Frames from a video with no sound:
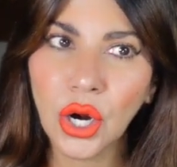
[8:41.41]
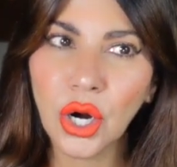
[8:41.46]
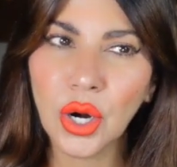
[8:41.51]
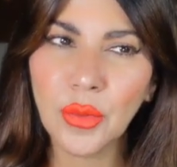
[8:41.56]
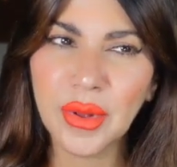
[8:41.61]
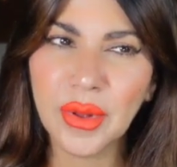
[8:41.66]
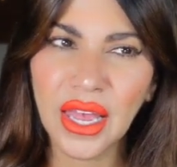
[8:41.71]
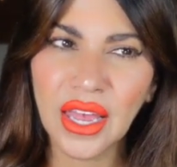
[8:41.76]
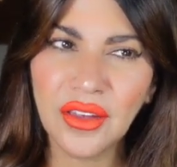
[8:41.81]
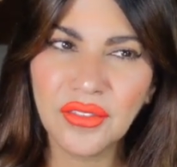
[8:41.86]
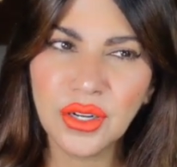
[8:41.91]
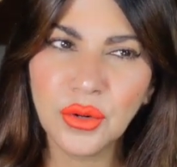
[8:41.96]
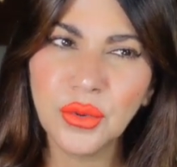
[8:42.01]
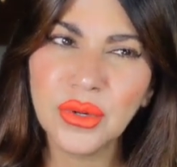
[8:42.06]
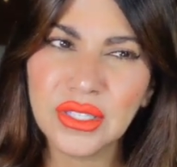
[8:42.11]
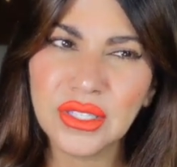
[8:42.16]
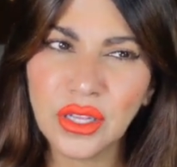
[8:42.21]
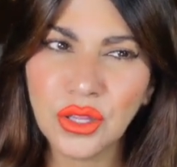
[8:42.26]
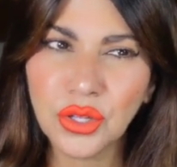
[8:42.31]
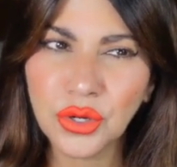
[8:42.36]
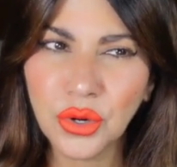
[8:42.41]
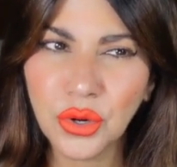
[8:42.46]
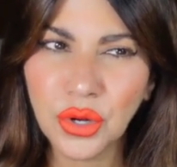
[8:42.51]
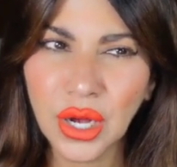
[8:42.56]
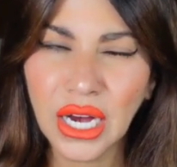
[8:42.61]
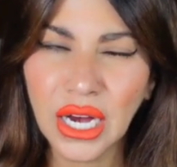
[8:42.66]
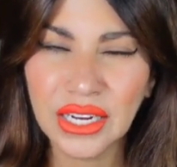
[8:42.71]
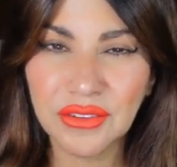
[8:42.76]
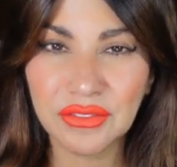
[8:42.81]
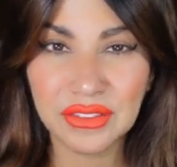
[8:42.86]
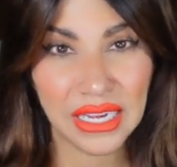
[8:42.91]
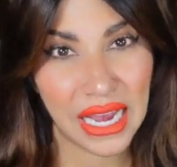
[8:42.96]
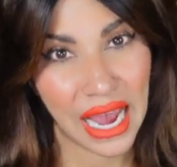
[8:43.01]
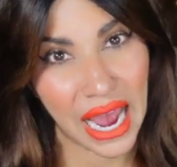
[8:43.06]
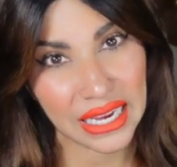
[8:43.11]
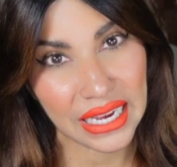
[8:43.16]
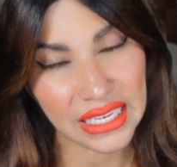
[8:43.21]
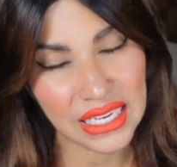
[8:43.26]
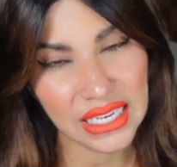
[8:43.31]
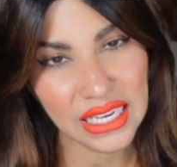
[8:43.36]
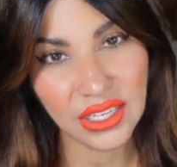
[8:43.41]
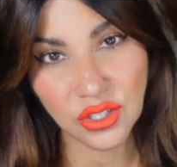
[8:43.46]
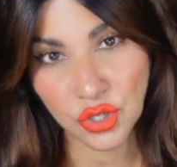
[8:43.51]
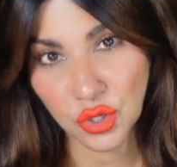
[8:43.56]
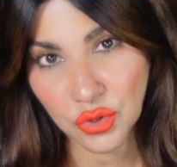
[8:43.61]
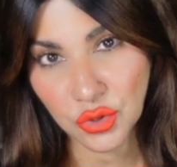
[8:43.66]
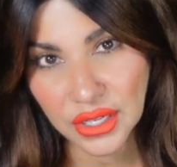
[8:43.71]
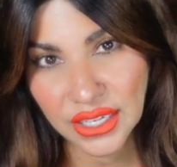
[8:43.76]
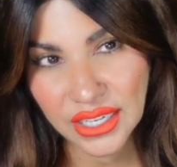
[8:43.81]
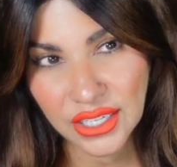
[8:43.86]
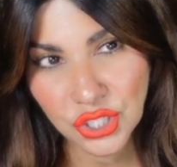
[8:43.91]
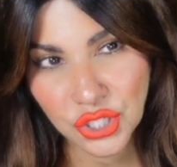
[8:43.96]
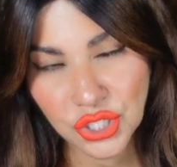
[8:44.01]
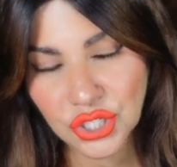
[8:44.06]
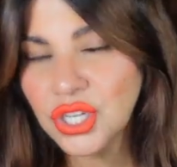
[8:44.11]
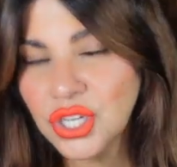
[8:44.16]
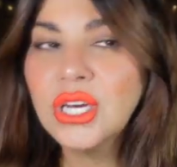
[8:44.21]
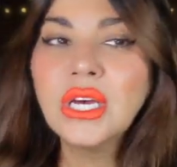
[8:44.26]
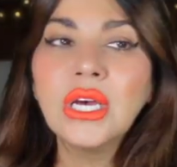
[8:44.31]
Her behavior was a little kind of tacky and cringe.